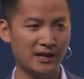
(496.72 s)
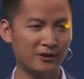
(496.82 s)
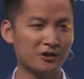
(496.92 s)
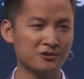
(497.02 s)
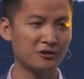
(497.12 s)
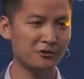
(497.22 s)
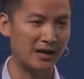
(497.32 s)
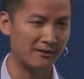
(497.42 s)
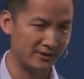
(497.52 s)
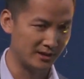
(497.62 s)
and also you
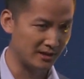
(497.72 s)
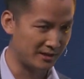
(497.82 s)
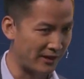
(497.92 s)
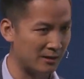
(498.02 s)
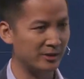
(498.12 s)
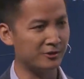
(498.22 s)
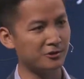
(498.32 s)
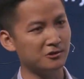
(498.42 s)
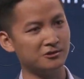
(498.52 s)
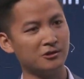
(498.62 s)
have the developing
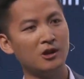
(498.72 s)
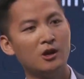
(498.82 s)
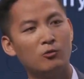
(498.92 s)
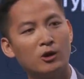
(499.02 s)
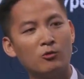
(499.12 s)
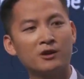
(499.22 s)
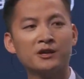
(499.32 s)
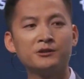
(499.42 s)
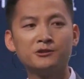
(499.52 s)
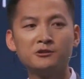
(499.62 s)
tools. What can
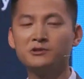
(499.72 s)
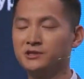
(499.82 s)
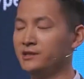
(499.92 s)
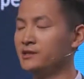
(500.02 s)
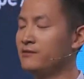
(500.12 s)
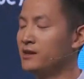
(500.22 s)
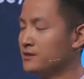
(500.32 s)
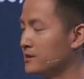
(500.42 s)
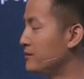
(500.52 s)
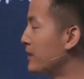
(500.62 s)
you do with it? That's
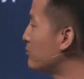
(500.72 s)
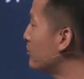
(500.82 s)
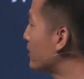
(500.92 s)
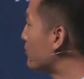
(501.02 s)
the number one